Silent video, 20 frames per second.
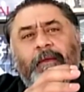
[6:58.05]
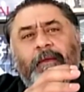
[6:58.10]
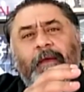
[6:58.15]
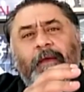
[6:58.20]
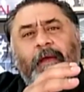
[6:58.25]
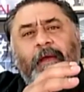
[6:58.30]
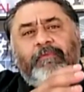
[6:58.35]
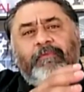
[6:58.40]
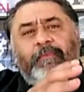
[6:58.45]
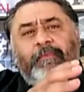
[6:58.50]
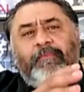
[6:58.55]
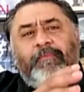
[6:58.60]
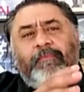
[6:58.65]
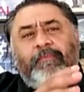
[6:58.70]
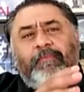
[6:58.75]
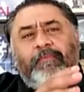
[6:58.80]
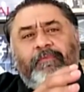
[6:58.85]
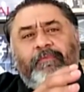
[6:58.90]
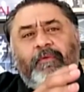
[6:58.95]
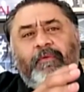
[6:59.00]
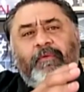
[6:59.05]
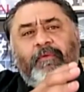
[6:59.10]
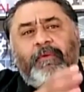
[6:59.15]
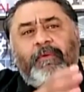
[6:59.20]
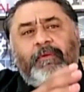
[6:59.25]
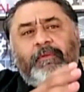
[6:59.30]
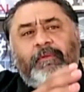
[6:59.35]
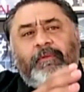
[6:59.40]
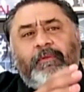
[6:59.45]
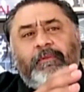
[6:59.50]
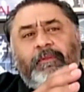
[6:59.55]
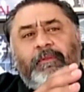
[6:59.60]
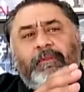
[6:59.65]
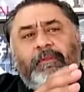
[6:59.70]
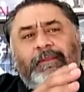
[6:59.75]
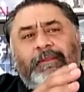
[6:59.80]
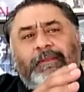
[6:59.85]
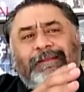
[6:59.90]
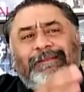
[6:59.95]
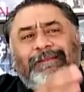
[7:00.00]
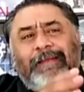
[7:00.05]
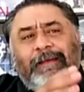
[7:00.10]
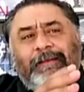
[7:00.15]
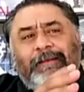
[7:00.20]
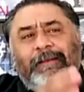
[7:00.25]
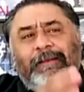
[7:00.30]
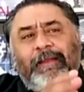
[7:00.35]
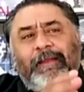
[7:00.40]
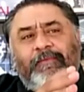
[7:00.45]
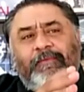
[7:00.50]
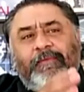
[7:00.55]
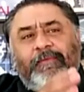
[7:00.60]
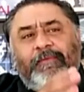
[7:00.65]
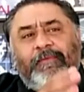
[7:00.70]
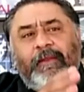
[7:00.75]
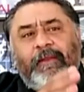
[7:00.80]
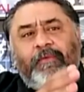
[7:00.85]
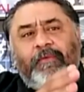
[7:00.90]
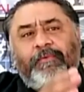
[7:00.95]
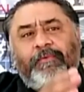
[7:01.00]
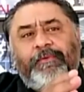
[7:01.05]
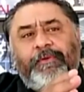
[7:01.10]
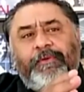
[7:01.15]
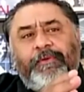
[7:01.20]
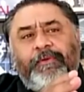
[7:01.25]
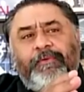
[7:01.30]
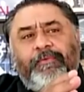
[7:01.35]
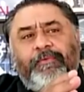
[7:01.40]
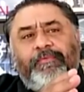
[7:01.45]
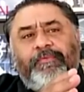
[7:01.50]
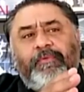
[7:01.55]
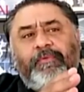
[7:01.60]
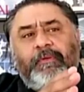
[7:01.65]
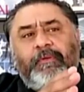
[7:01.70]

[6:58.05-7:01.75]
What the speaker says: I remember very well the techniques that he would use.